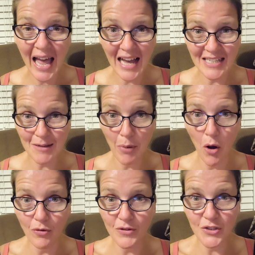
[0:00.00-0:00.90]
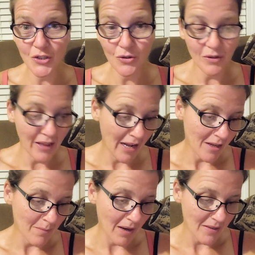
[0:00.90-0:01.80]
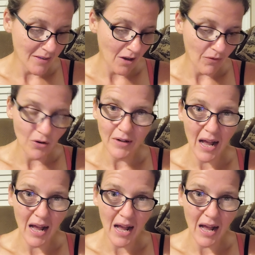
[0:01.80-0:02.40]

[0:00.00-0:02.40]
as opposed to letting myself go